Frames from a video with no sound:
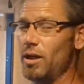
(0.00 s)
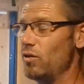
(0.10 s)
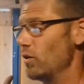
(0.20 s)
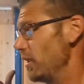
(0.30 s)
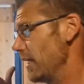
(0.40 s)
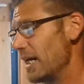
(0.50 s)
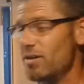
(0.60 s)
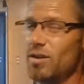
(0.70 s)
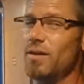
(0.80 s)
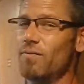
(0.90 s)
It's only 19
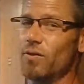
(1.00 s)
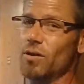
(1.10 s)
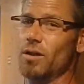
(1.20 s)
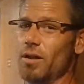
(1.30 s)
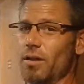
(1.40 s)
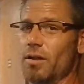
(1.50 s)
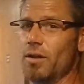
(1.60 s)
foot long.